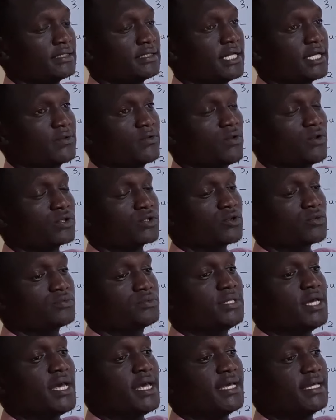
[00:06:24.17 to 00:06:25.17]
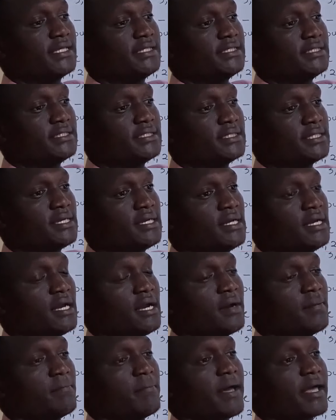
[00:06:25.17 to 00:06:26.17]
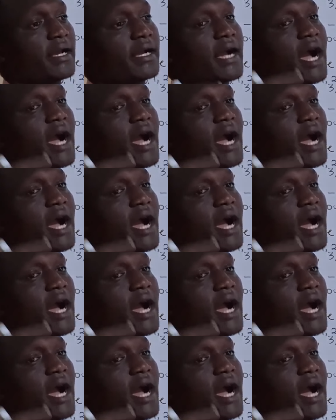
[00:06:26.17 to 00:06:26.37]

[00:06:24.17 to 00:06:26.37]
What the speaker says: that was obtained by